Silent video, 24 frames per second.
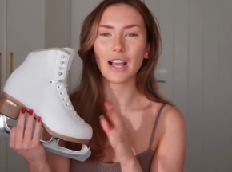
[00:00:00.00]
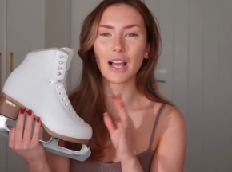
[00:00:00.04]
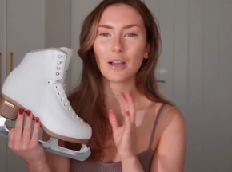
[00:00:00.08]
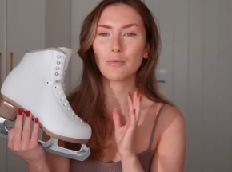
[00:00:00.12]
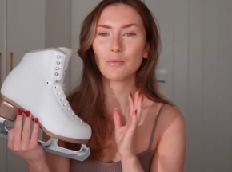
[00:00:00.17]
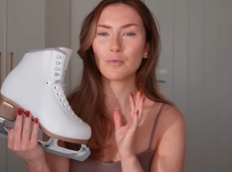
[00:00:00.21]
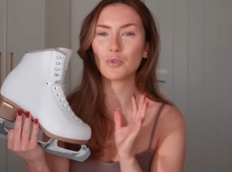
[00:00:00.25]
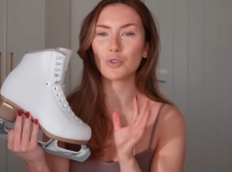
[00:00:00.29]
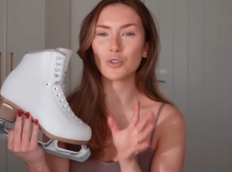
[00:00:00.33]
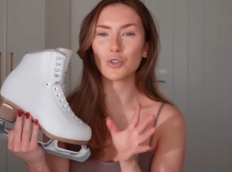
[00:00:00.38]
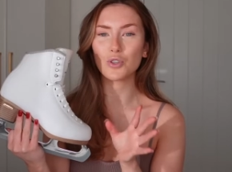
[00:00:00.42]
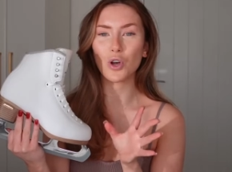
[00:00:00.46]

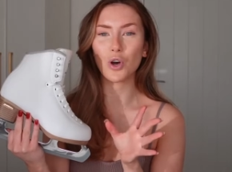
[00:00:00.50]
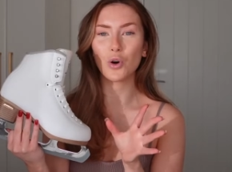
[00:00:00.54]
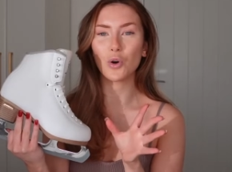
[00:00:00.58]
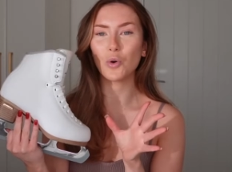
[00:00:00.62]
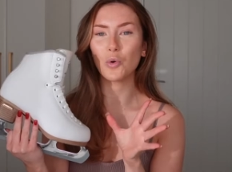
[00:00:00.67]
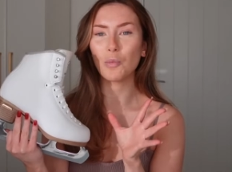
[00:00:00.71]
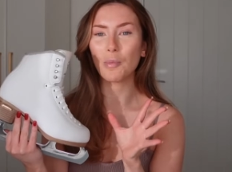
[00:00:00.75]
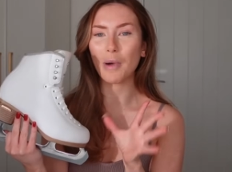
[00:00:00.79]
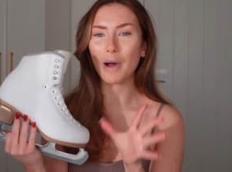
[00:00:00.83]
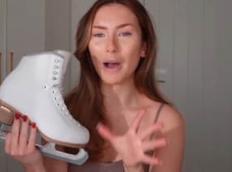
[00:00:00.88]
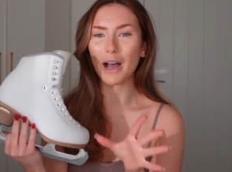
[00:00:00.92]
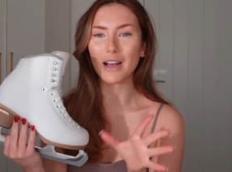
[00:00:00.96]
I'm
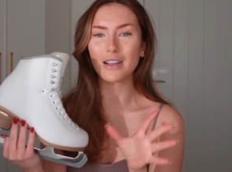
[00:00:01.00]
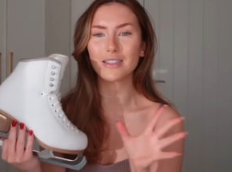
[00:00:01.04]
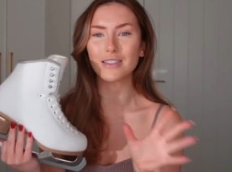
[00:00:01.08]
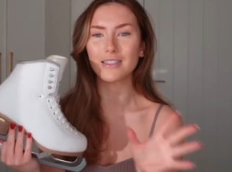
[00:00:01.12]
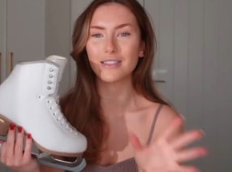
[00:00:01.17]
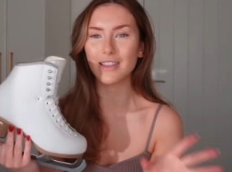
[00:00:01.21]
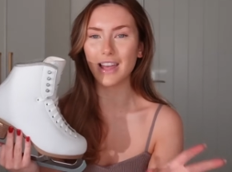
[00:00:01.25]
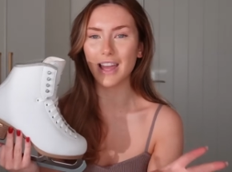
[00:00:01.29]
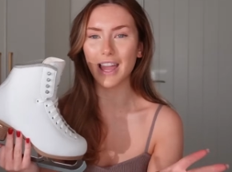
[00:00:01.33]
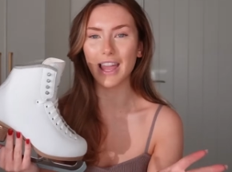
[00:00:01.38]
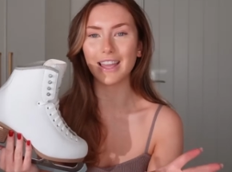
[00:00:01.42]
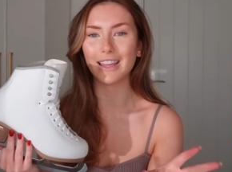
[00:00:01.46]
so past
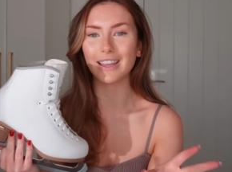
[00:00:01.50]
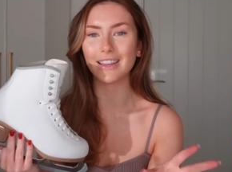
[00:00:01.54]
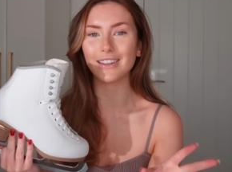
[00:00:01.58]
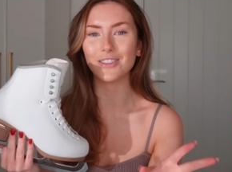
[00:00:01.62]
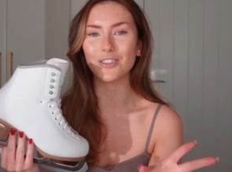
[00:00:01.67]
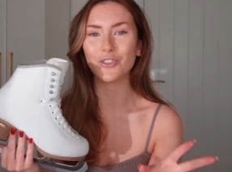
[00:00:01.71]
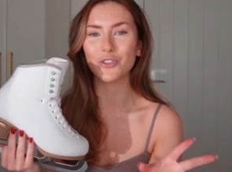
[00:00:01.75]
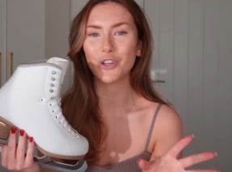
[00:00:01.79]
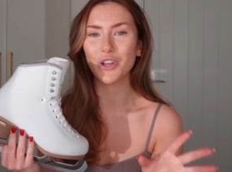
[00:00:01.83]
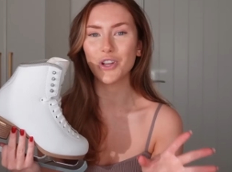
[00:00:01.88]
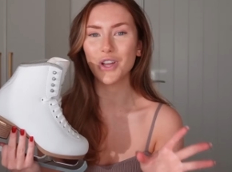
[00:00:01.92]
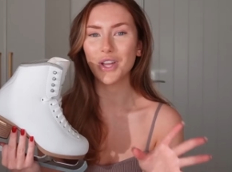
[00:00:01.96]
the
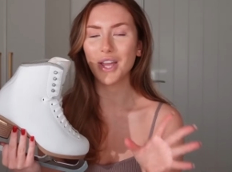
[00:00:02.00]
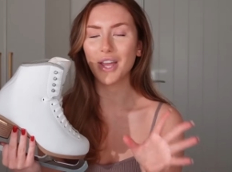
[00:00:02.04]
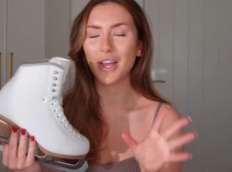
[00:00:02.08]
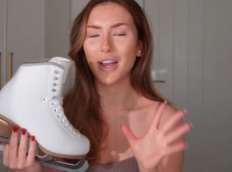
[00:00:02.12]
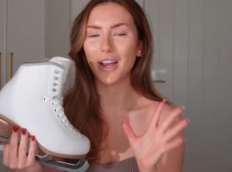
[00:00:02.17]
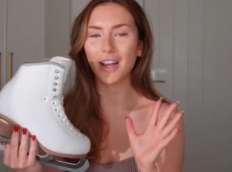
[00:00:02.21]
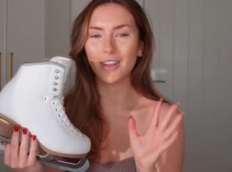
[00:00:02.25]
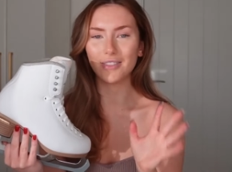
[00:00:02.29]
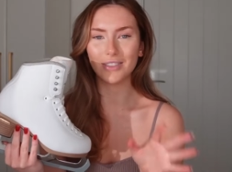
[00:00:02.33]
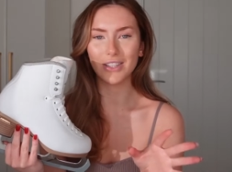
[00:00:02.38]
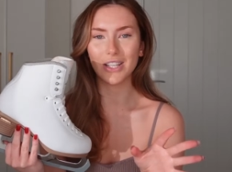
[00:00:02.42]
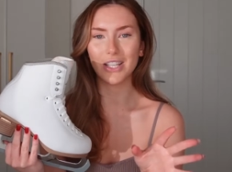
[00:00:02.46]
age
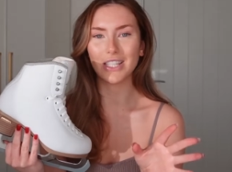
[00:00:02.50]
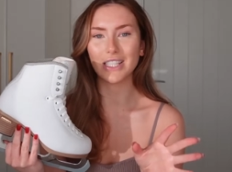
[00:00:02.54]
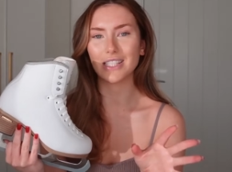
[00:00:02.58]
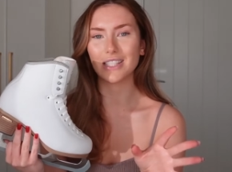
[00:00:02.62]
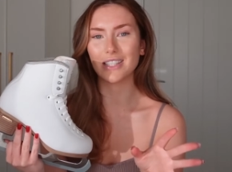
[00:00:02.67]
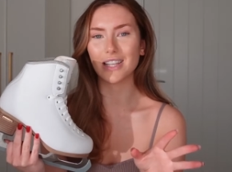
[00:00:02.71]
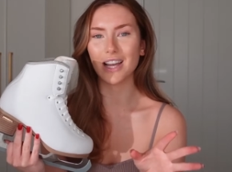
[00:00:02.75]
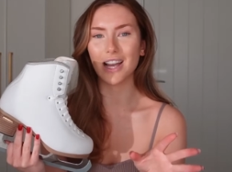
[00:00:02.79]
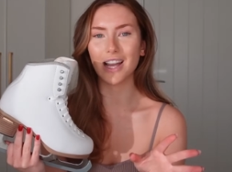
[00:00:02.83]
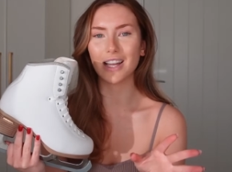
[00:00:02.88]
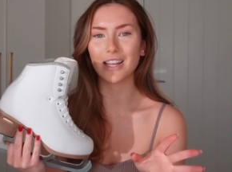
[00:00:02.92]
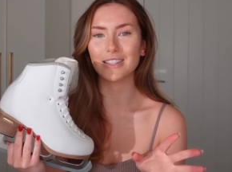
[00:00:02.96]
of learning
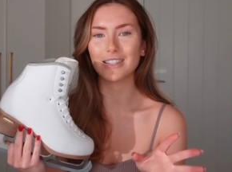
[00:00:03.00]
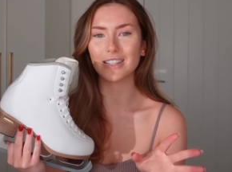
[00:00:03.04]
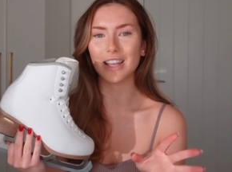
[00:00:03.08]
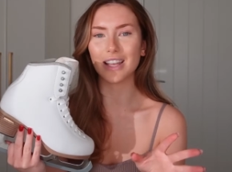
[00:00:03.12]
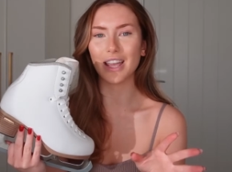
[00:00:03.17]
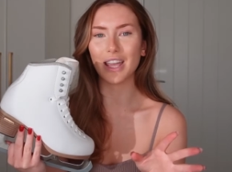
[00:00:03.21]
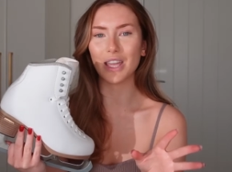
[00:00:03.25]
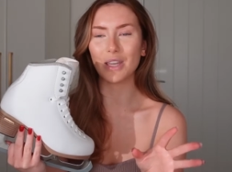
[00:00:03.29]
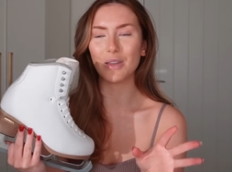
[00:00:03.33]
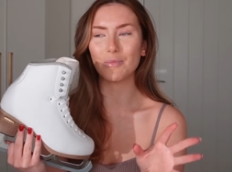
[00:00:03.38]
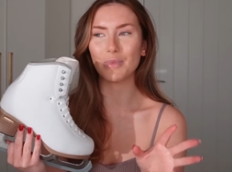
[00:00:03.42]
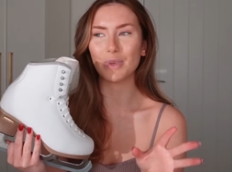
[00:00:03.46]
to ice
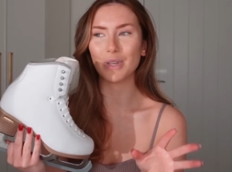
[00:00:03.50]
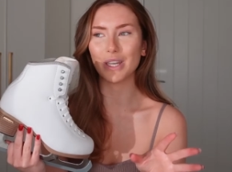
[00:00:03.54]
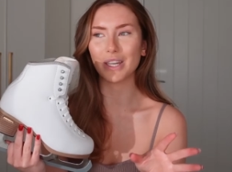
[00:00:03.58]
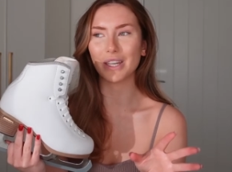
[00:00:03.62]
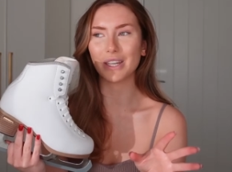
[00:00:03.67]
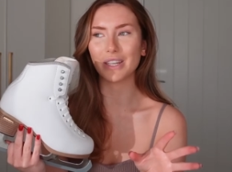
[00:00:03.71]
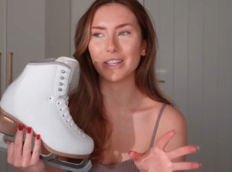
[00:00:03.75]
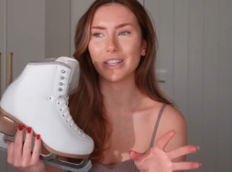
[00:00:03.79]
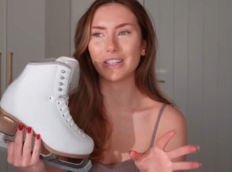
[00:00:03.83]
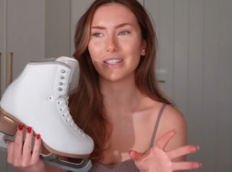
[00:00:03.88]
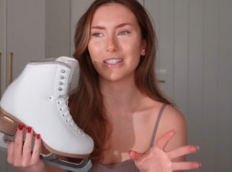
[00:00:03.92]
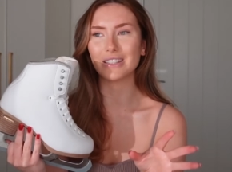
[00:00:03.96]
skate
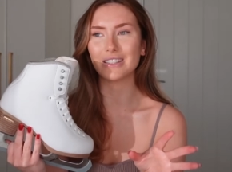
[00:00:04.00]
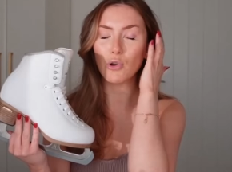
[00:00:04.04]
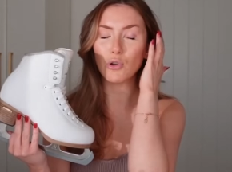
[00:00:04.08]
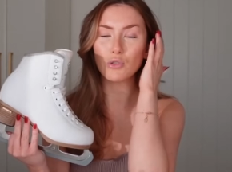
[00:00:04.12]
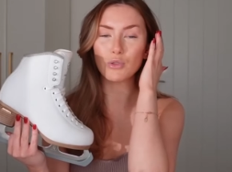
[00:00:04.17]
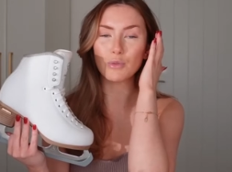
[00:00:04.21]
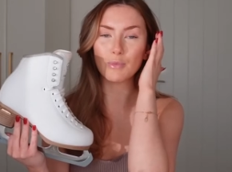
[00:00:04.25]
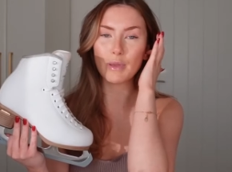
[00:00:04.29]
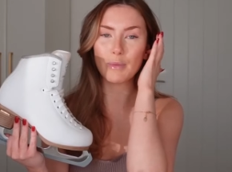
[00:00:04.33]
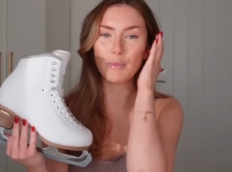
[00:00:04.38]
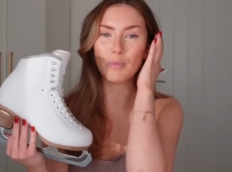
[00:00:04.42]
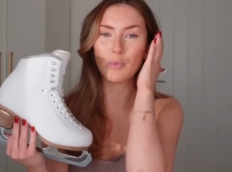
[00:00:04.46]
because
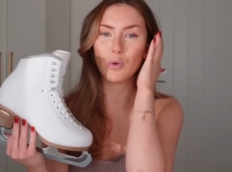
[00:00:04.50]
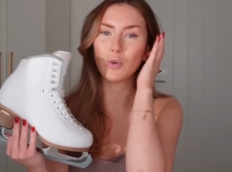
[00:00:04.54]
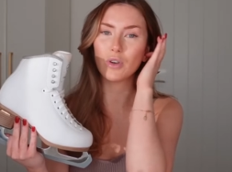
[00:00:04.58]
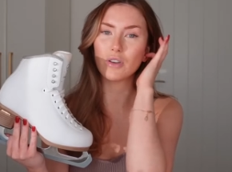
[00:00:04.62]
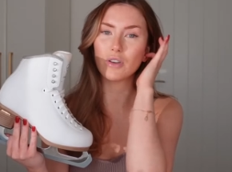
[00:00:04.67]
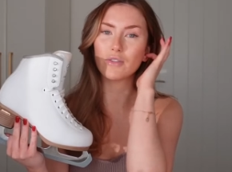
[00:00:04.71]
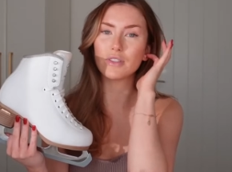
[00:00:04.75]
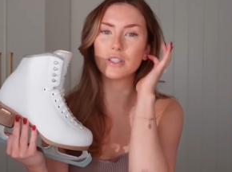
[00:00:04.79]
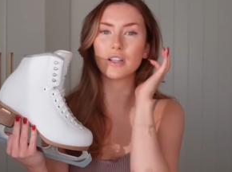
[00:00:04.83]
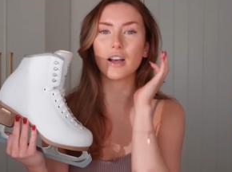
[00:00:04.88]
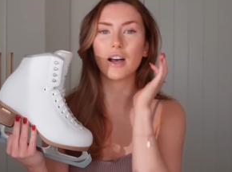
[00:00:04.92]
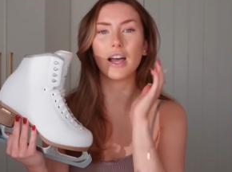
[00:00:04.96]
most people would
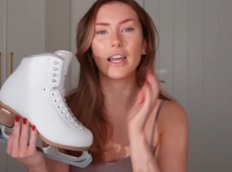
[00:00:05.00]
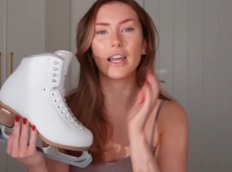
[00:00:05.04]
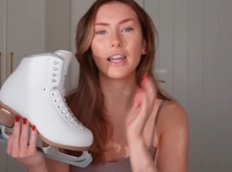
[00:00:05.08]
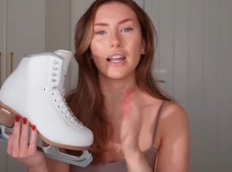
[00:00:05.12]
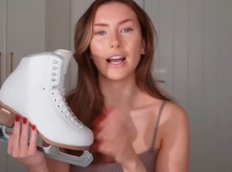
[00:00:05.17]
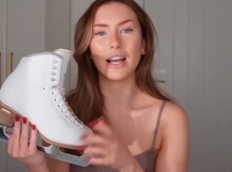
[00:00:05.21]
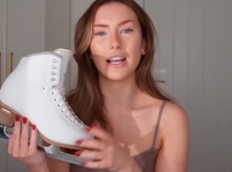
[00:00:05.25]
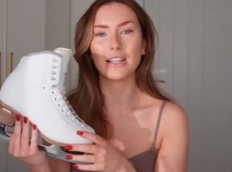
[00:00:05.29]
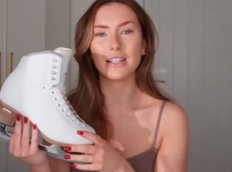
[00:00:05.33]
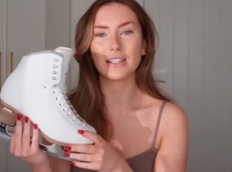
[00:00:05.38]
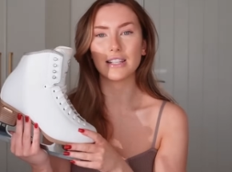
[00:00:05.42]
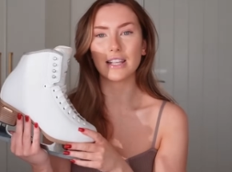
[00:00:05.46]
have started
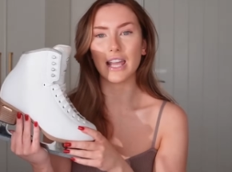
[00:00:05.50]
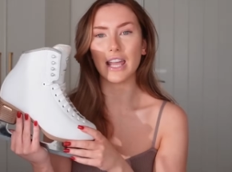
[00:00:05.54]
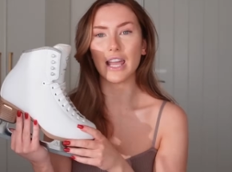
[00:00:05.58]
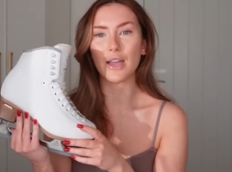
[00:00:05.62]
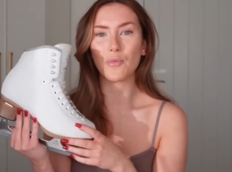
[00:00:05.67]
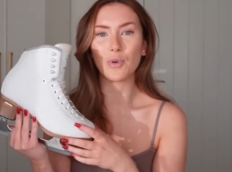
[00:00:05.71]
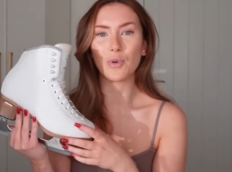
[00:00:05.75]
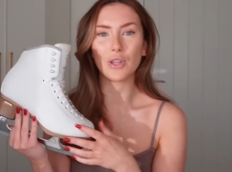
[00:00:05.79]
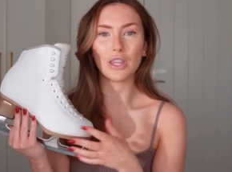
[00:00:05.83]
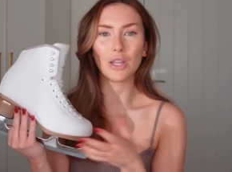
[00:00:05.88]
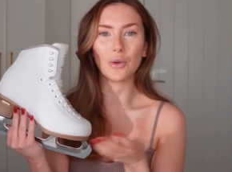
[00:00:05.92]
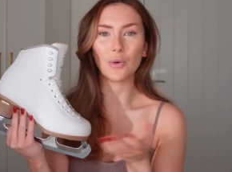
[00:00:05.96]
ice
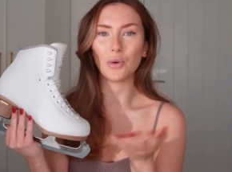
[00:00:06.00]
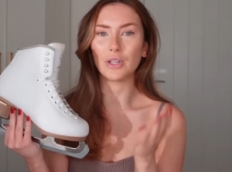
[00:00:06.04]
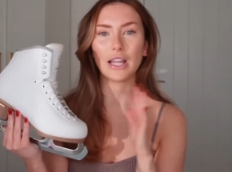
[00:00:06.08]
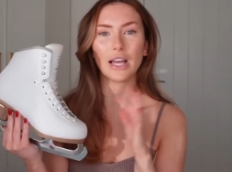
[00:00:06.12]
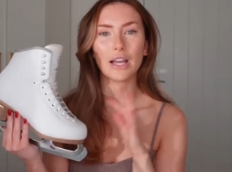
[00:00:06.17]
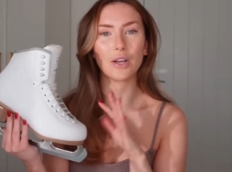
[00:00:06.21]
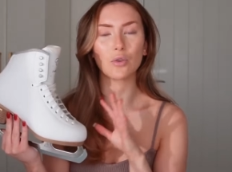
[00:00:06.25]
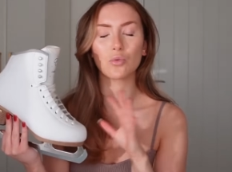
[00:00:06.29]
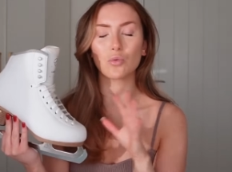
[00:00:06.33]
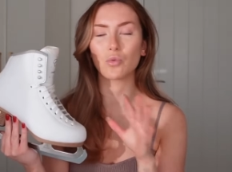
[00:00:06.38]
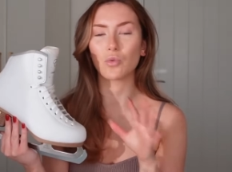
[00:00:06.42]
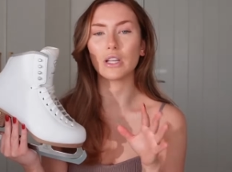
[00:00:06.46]
skating when they were
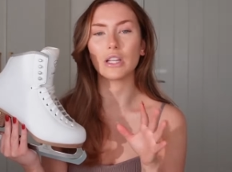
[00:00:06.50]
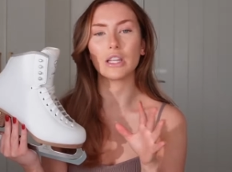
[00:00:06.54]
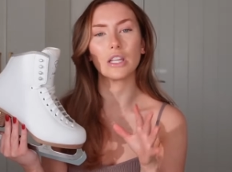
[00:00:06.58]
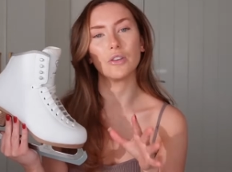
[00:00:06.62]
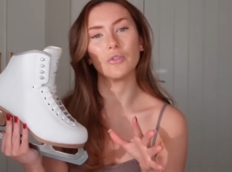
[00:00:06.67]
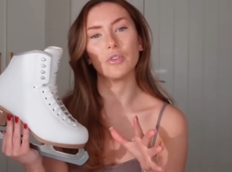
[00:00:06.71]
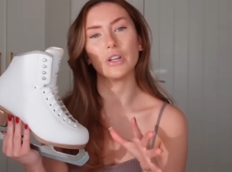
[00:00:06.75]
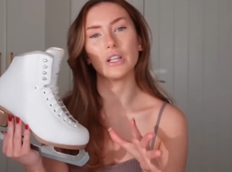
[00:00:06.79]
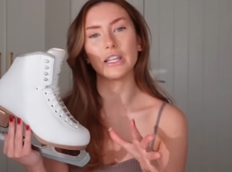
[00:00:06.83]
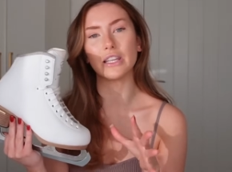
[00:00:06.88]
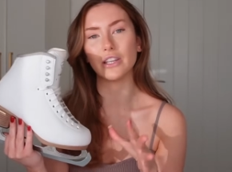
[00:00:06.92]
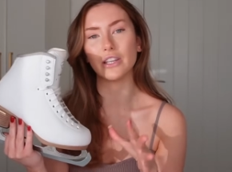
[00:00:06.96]
like really,
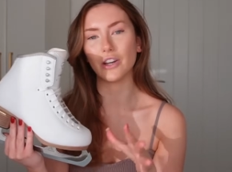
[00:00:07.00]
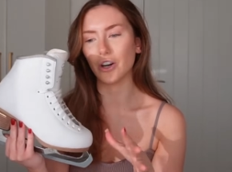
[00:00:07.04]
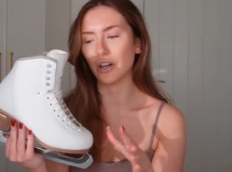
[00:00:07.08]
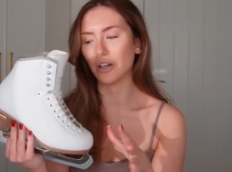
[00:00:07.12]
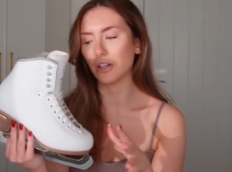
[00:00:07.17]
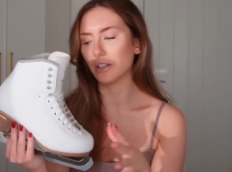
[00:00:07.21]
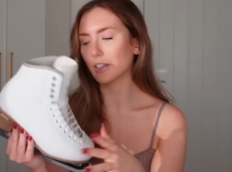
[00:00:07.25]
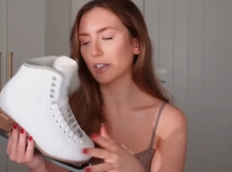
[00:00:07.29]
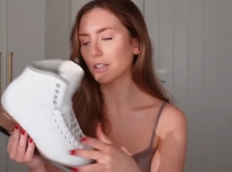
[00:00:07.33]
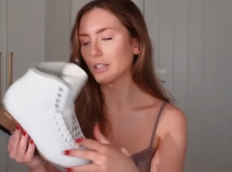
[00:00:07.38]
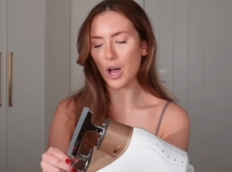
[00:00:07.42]
really young.